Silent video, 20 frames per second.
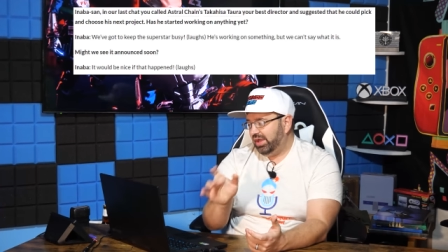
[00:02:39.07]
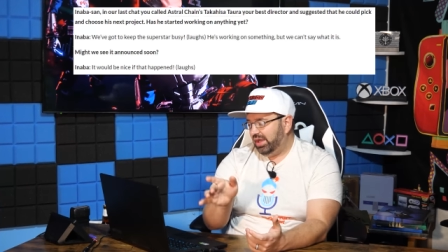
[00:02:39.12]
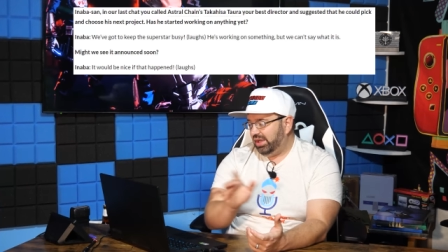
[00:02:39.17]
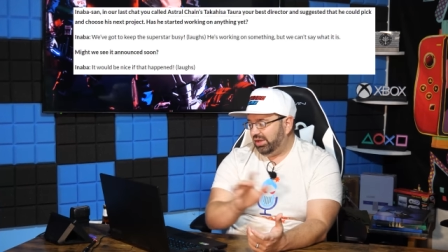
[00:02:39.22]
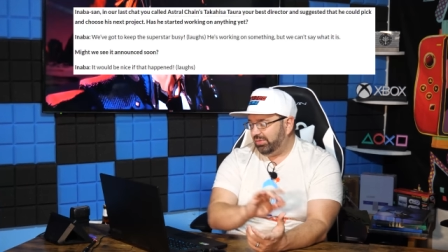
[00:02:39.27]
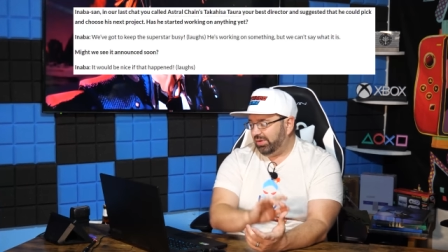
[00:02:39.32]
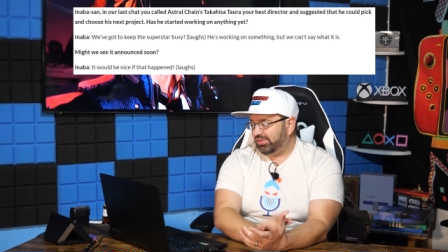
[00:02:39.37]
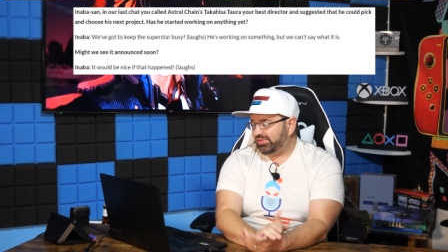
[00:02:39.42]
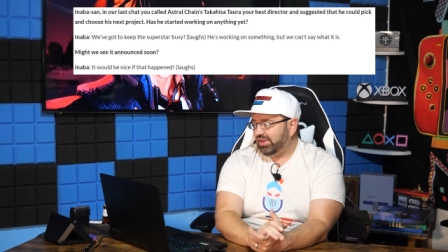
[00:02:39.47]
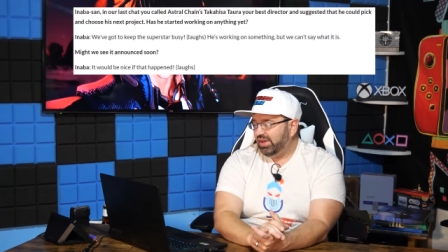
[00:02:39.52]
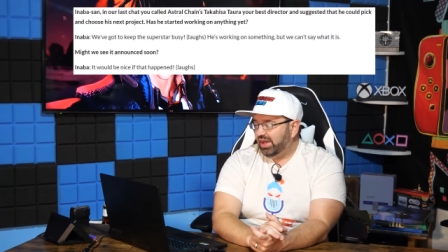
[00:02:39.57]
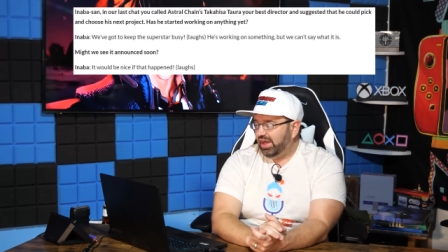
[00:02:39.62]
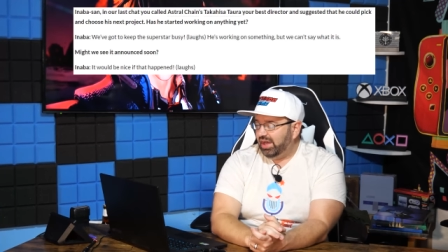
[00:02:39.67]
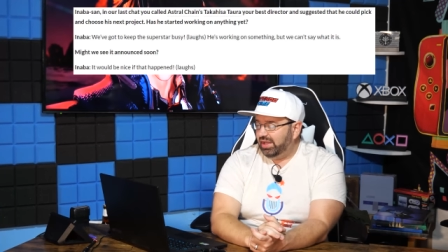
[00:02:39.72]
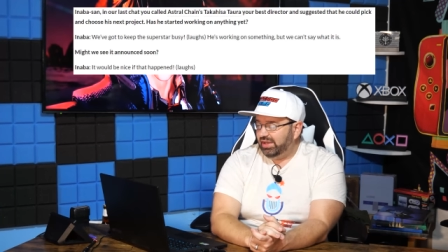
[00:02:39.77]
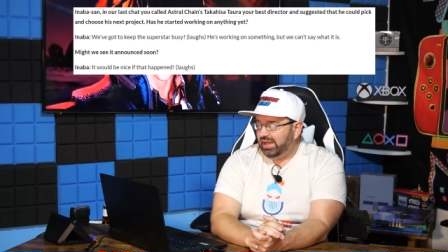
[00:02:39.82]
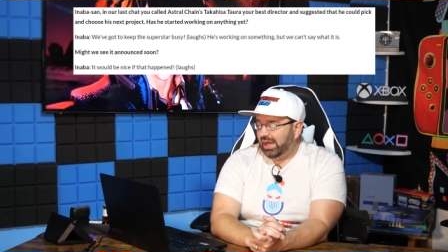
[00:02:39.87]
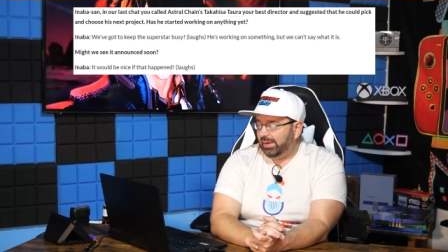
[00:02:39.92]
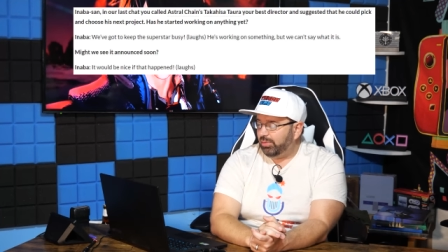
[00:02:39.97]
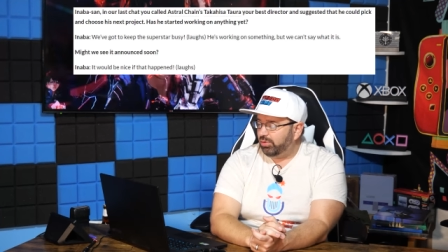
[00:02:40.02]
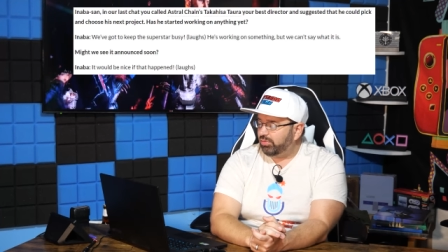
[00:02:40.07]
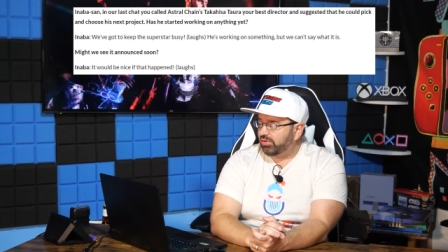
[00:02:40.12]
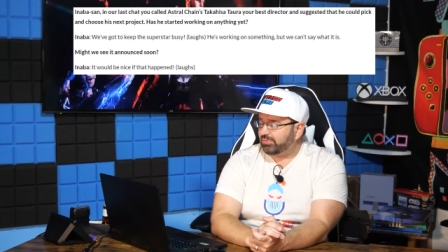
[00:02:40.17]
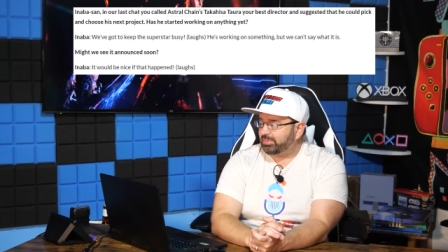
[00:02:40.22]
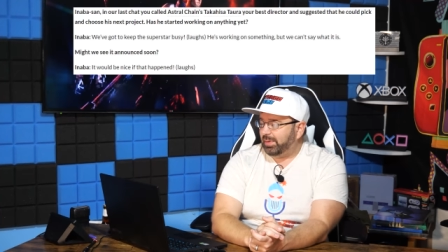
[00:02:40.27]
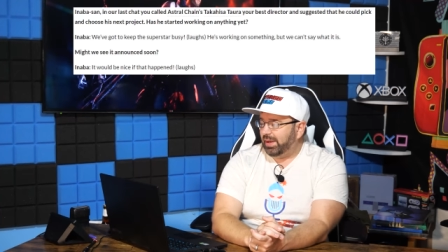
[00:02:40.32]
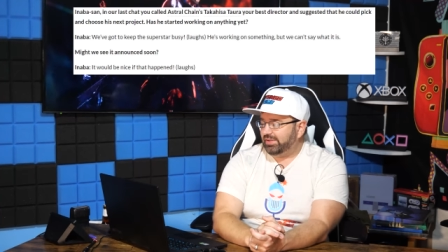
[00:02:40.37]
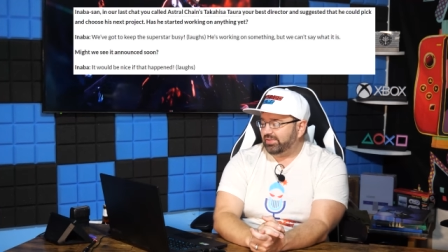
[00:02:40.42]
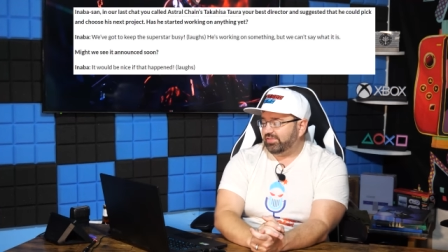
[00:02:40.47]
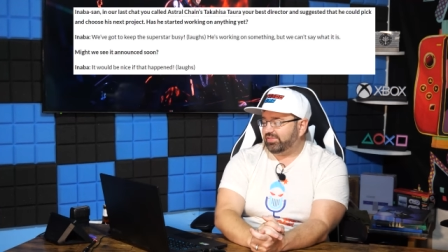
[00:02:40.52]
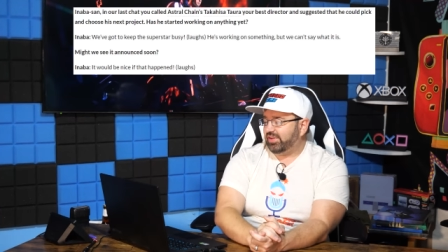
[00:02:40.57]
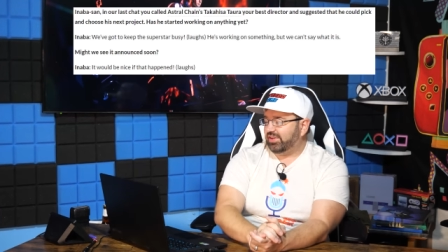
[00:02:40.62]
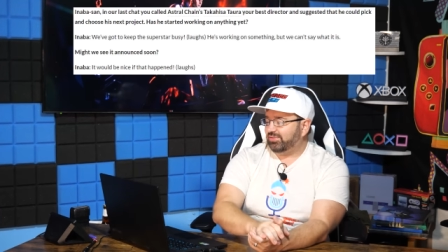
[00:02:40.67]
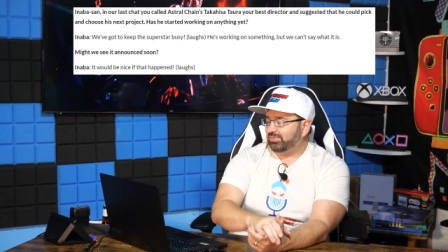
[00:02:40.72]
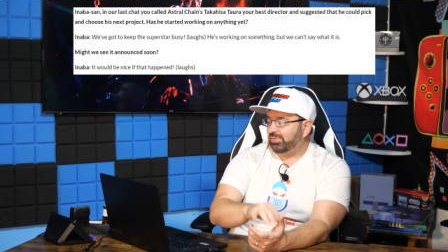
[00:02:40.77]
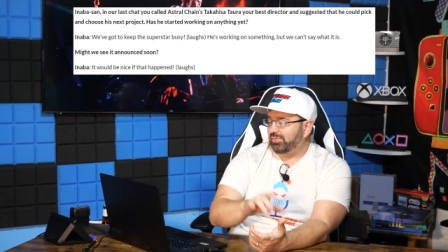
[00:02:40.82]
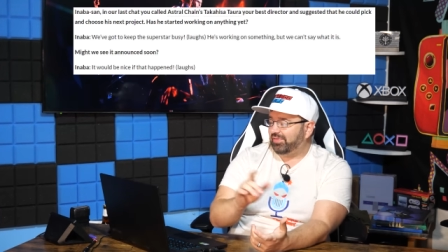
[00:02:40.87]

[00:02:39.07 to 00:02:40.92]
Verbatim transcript: Anyways, Inaba responds and says,